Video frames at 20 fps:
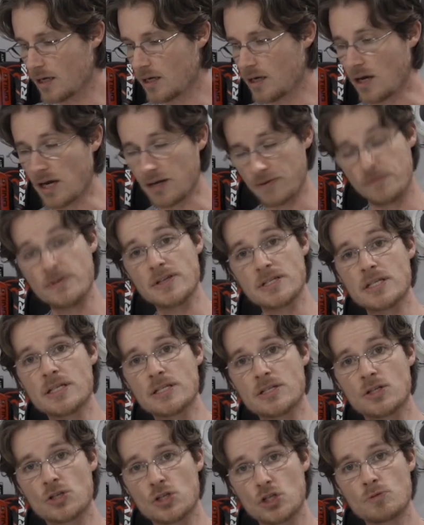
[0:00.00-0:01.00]
I fit
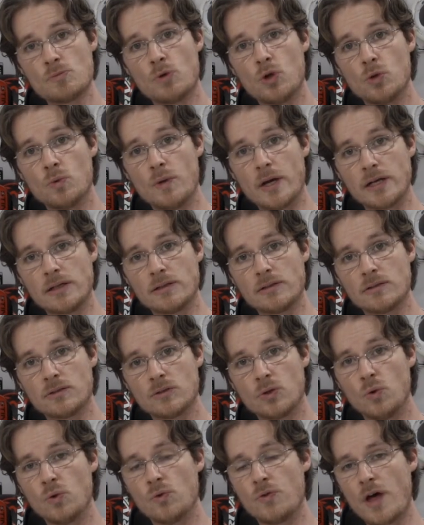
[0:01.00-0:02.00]
into the small one.
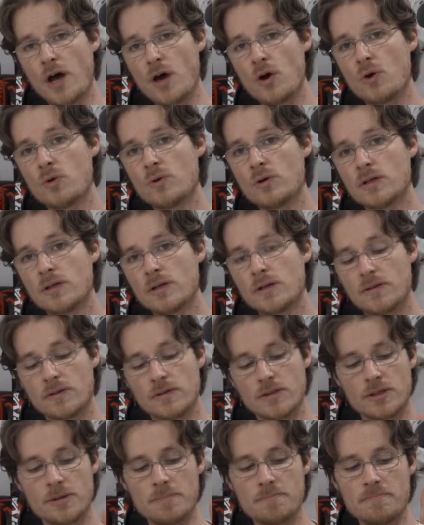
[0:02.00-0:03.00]
Although
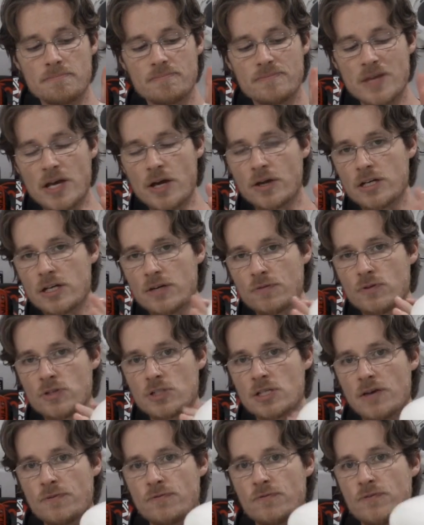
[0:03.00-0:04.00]
the only difference
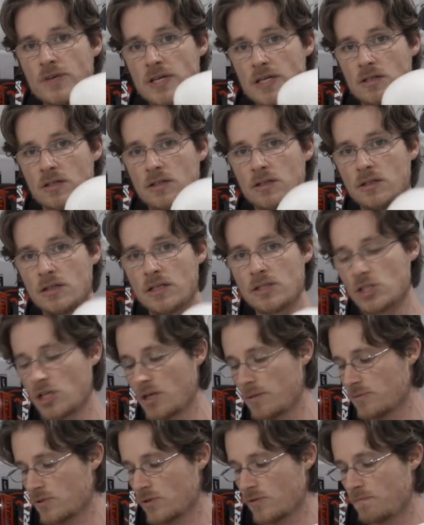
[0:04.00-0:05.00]
I feel in
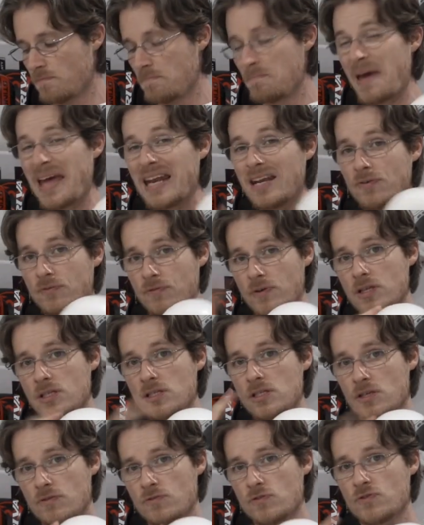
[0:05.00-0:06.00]
terms of
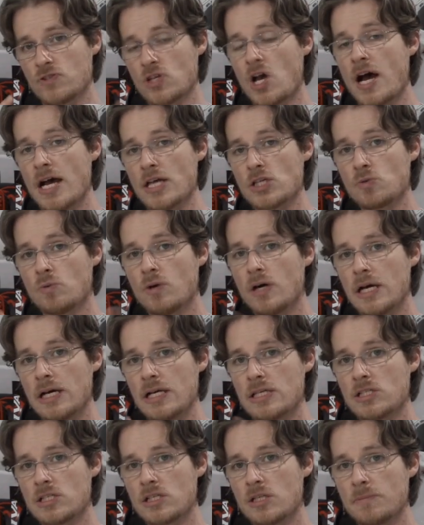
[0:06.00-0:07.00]
benefits of
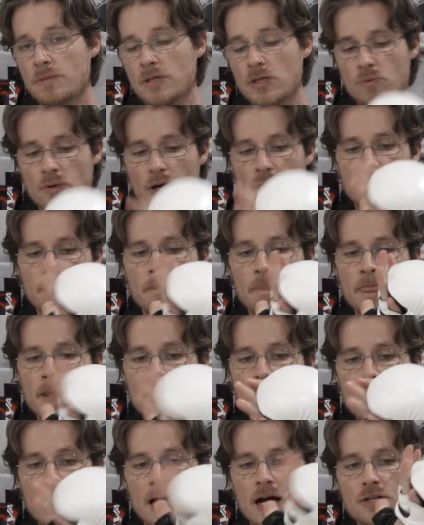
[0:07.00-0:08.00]
size-wise to the big one,
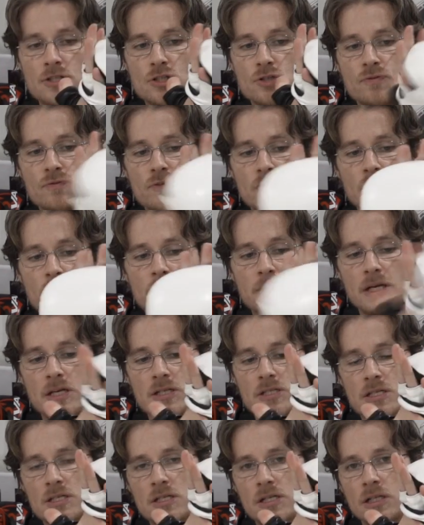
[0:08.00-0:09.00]
I do feel
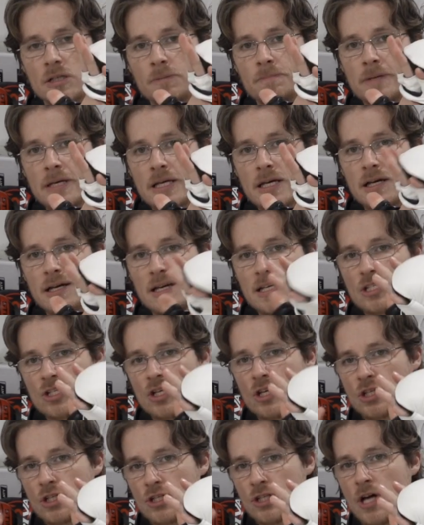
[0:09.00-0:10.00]
because it's a little bigger, it's
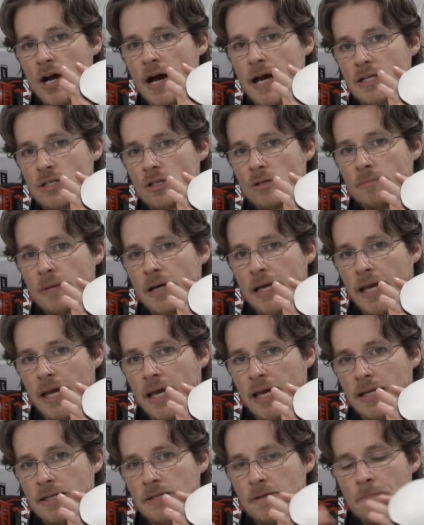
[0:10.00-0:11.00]
not as tight on my
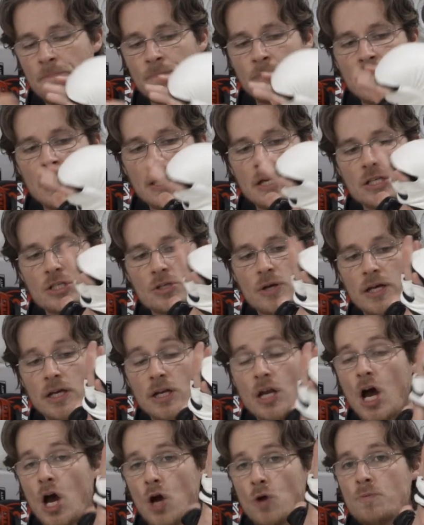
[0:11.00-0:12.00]
hand, so I
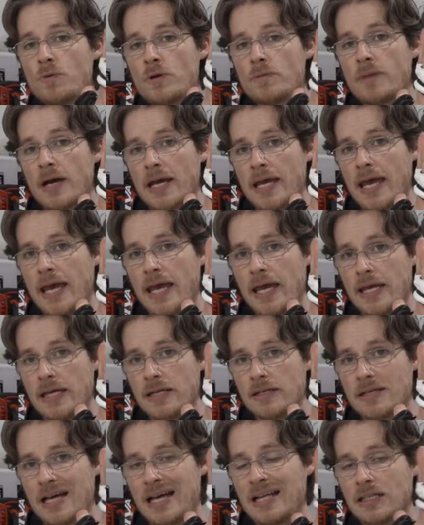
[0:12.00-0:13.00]
can open my
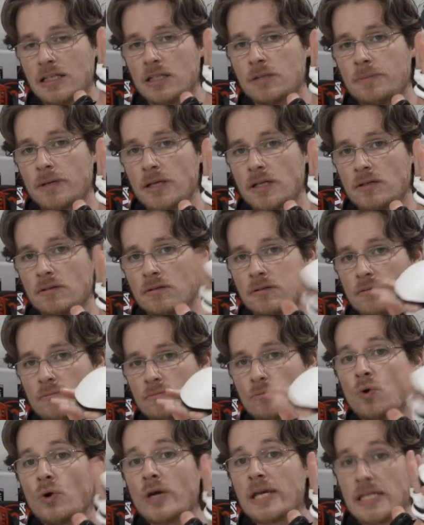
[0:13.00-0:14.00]
hand a little bit
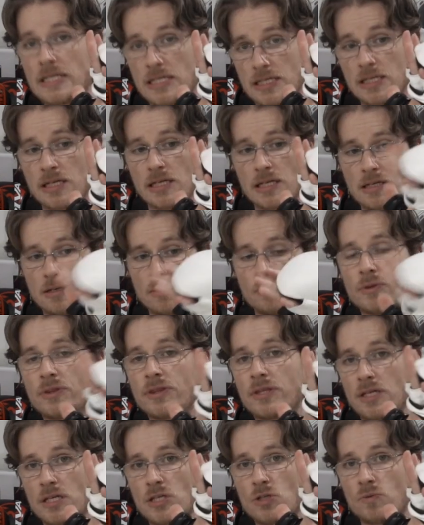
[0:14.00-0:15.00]
more easily with
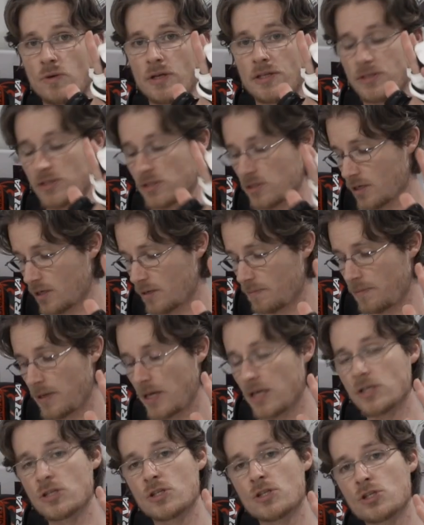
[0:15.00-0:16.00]
these ones
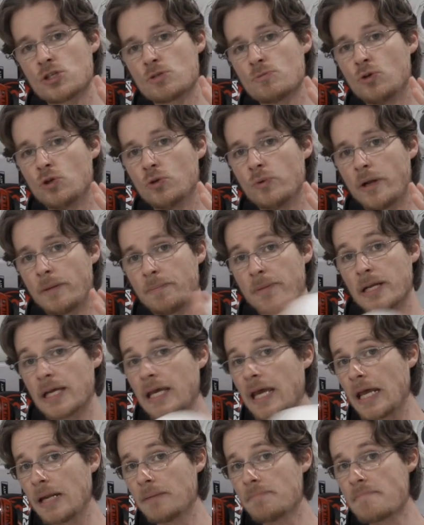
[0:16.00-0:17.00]
compared to the small one. But
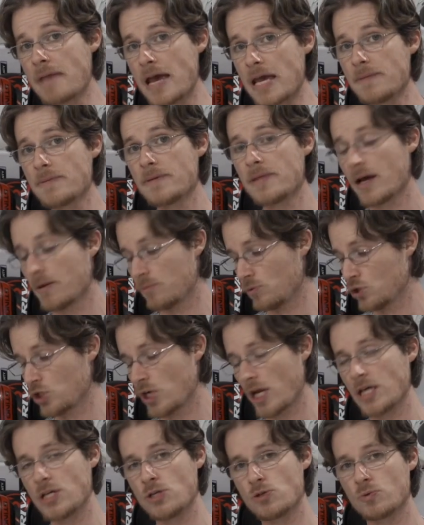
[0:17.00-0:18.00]
again, maybe that will
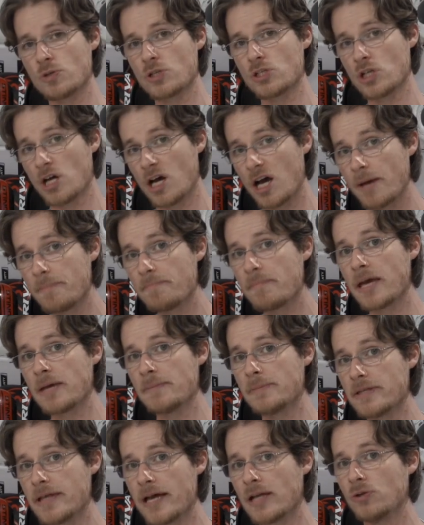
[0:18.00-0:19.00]
change with time,
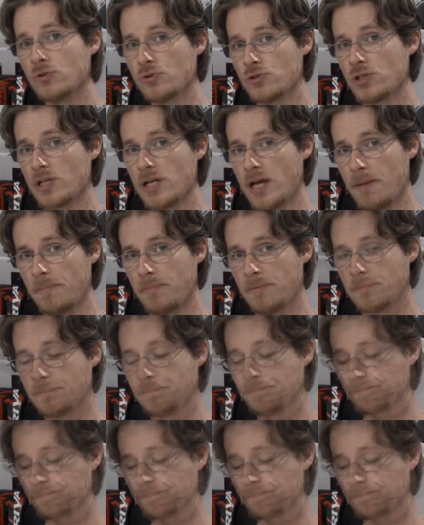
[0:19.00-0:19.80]
maybe they loosen up.